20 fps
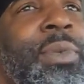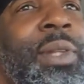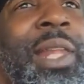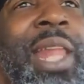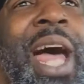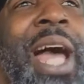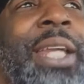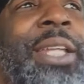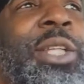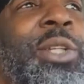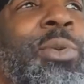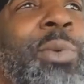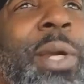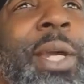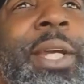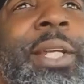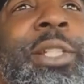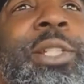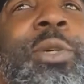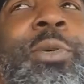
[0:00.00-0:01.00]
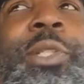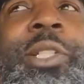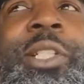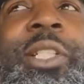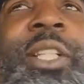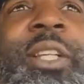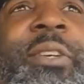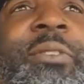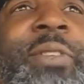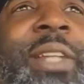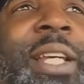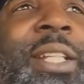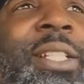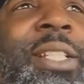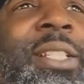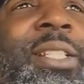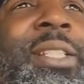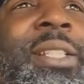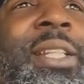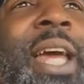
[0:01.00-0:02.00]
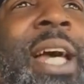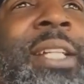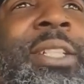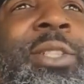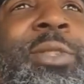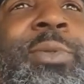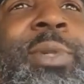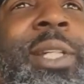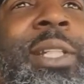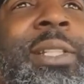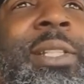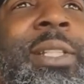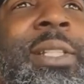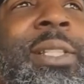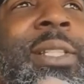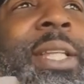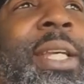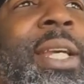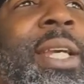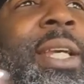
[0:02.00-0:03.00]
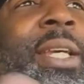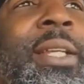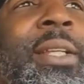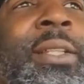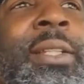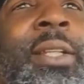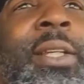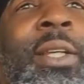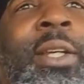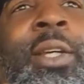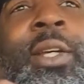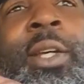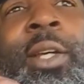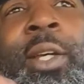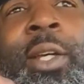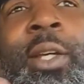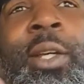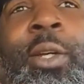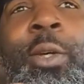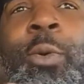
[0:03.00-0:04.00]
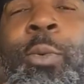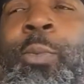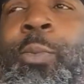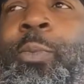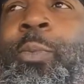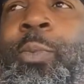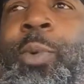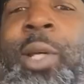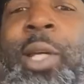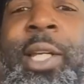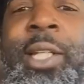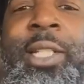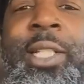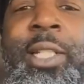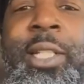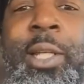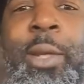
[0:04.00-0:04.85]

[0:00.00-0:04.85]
lock you into a shift. That just locks you into saying it's